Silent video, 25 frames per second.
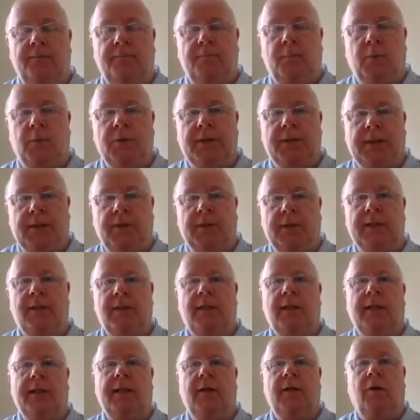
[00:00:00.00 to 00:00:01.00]
more
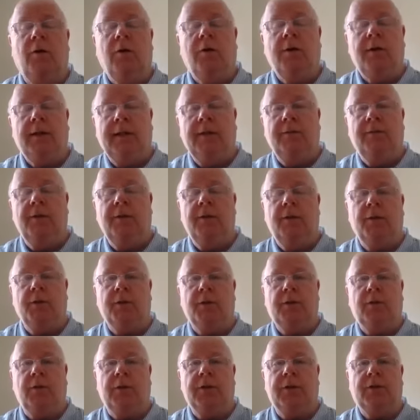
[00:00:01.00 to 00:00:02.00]
seriously, or even
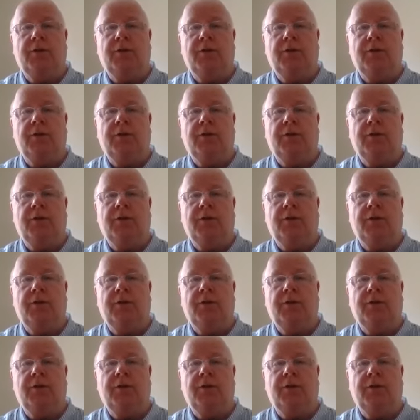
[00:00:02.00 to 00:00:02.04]
those who are